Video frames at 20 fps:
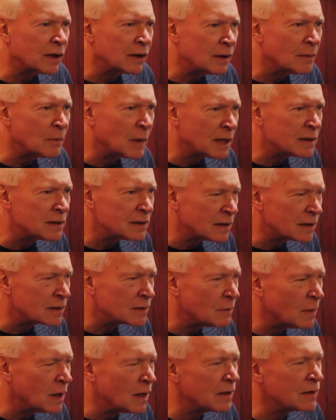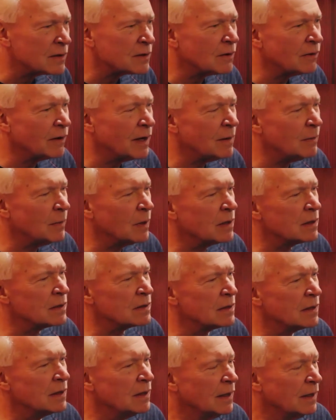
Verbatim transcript: in about six months or eight months.